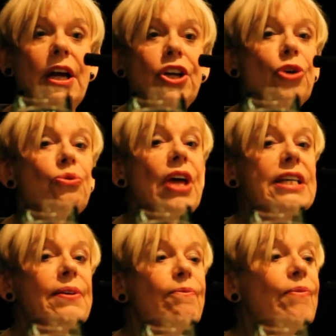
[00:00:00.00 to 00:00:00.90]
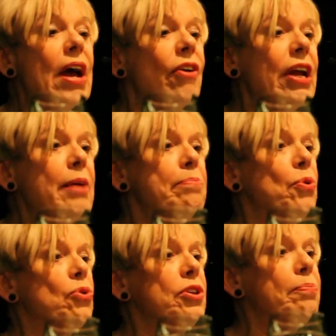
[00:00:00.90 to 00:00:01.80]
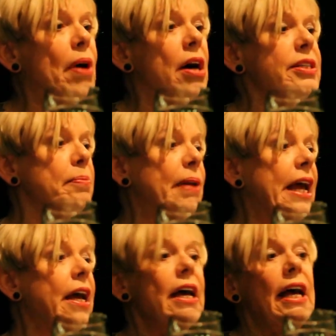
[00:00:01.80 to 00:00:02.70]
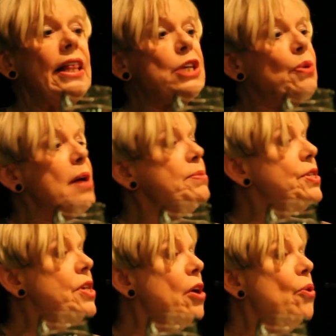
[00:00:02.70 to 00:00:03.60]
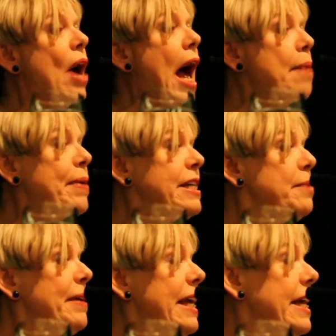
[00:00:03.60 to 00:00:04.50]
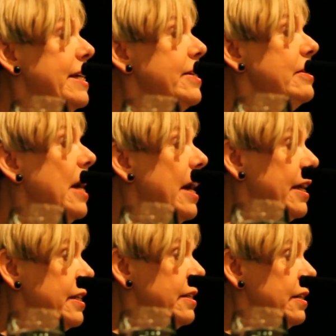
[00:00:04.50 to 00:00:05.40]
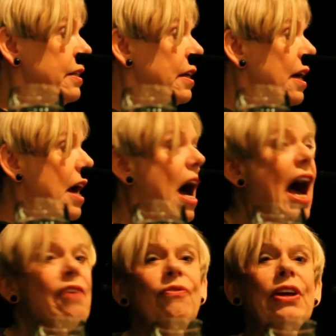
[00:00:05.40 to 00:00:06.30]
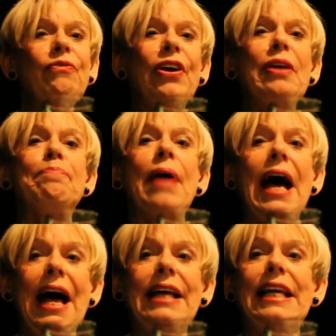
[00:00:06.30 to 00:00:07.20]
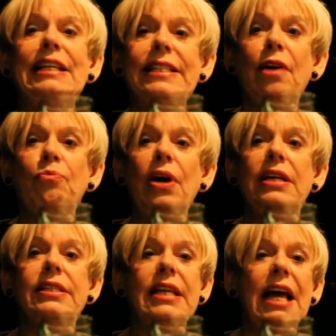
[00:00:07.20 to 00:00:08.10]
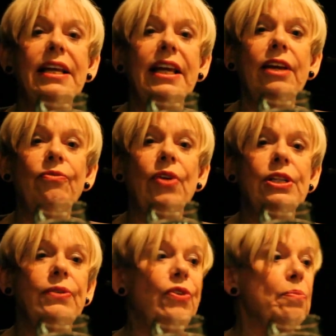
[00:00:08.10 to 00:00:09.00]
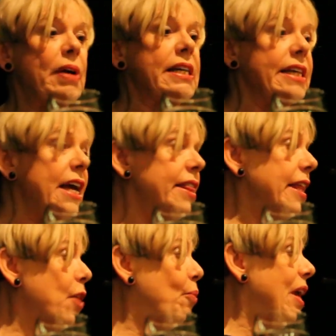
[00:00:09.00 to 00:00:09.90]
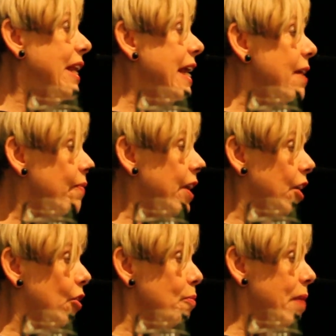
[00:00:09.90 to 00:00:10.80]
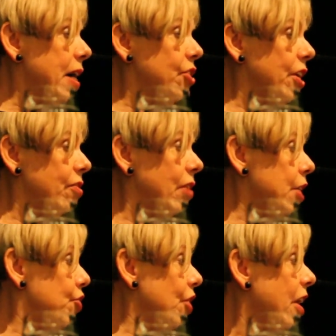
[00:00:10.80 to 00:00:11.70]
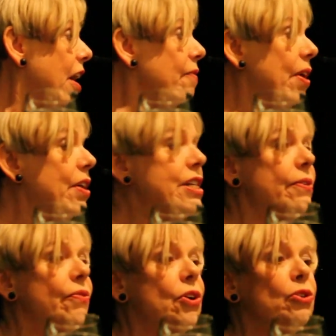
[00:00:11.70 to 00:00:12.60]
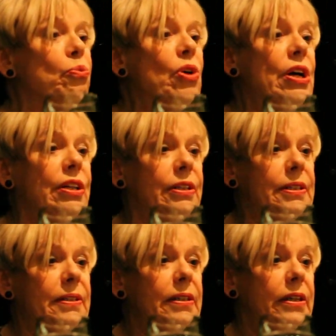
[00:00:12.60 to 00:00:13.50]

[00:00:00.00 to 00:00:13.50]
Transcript: Youth has a very important part to play, and that's why I'm so happy to be here tonight. I feel very bad in some ways standing in front of you, because I think we're leaving you, my generation, a very difficult world.